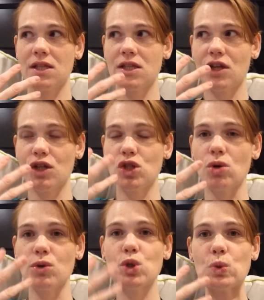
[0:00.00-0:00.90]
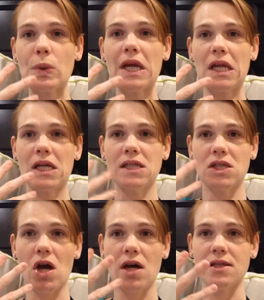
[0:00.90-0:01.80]
they're so sweet. It's
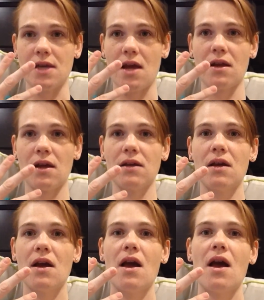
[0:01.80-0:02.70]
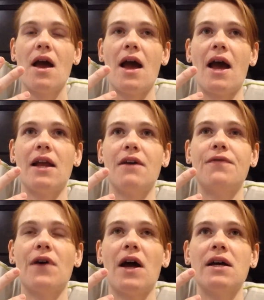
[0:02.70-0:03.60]
nauseating. And I
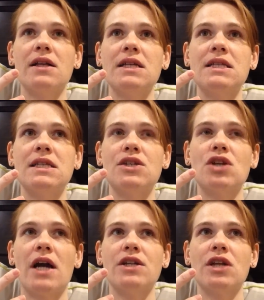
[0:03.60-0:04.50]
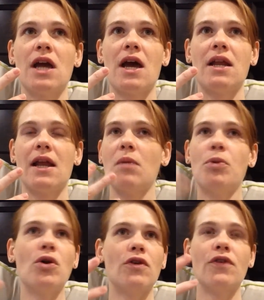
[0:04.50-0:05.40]
finally see a trash can. And I
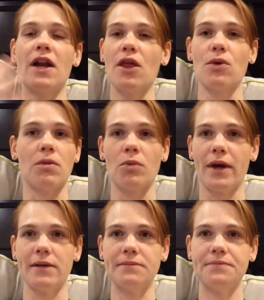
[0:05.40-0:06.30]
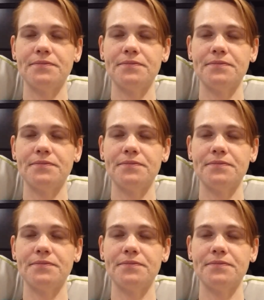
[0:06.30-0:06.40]
pull over and I throw them away.